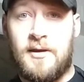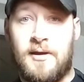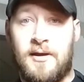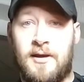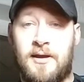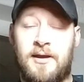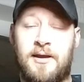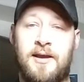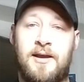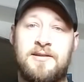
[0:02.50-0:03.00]

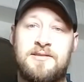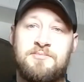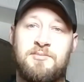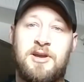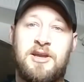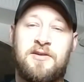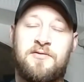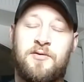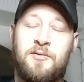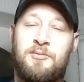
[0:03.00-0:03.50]
Hey guys,
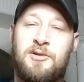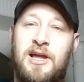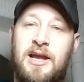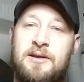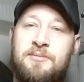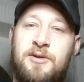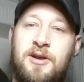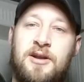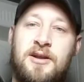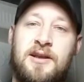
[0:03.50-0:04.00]
Micah from
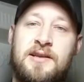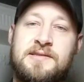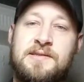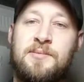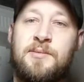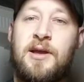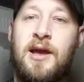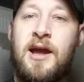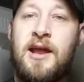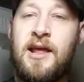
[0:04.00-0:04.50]
Black Bear
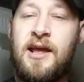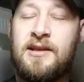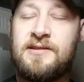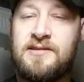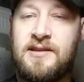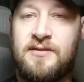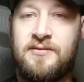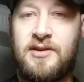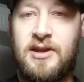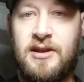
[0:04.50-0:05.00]
Custom
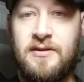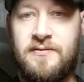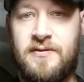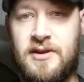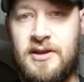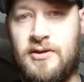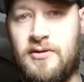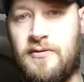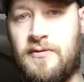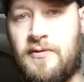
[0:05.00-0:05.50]
Kydex. I've got a
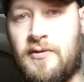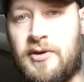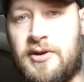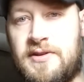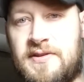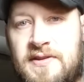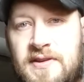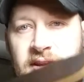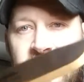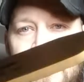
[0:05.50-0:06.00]
video for you
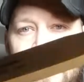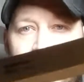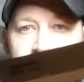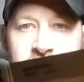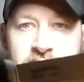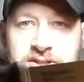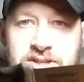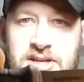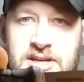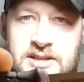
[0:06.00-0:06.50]
today on
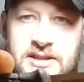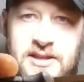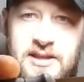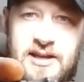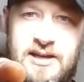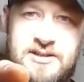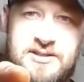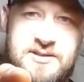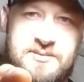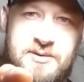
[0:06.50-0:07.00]
a sheath that
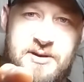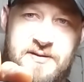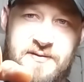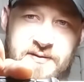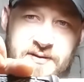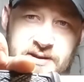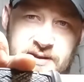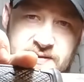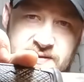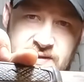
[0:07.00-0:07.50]
I just made
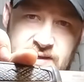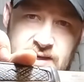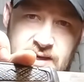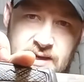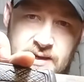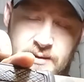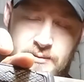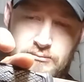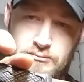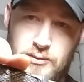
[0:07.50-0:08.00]
for this
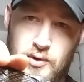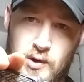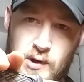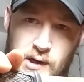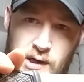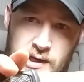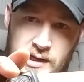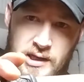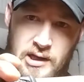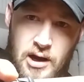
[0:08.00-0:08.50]

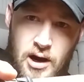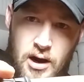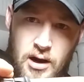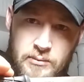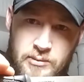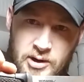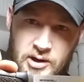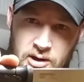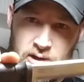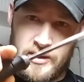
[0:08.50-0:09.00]
Mora
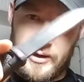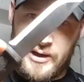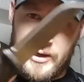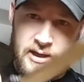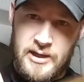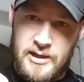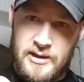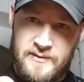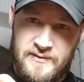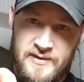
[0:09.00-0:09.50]
Garberg.
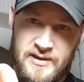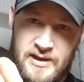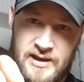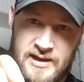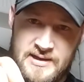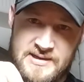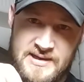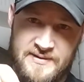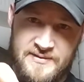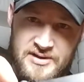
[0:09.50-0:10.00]
If you
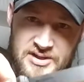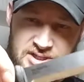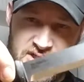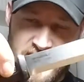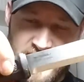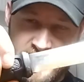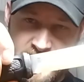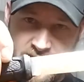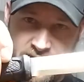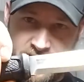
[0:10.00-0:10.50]
guys haven't
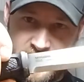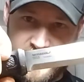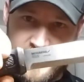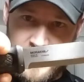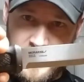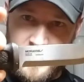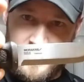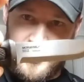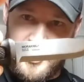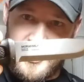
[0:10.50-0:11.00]
checked out the
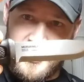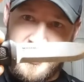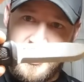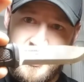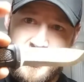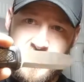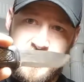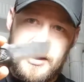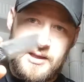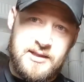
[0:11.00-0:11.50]
Garberg,
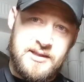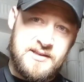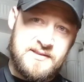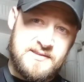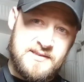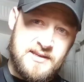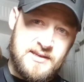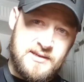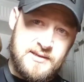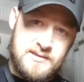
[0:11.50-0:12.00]

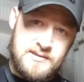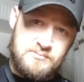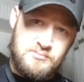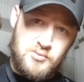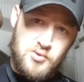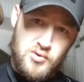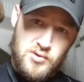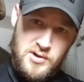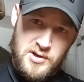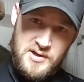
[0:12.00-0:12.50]
this is
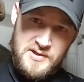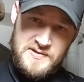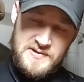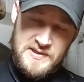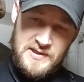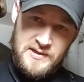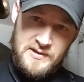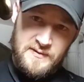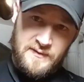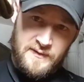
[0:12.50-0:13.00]

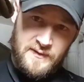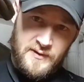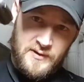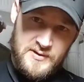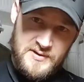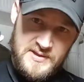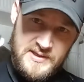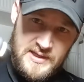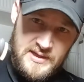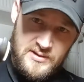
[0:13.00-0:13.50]
Mora's
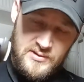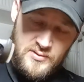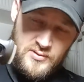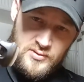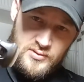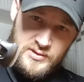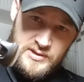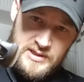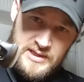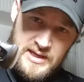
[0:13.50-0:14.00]
first and
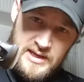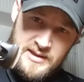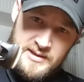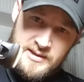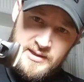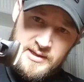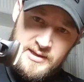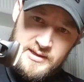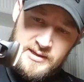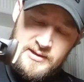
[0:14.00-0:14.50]
only, I
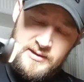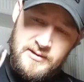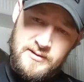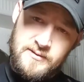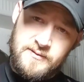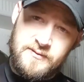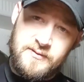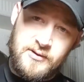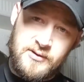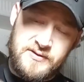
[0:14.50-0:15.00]
think,
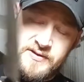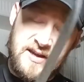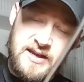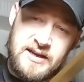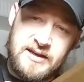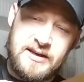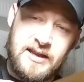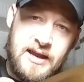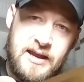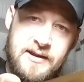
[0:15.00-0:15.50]
full
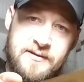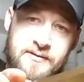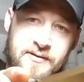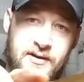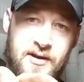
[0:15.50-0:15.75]
tang knife.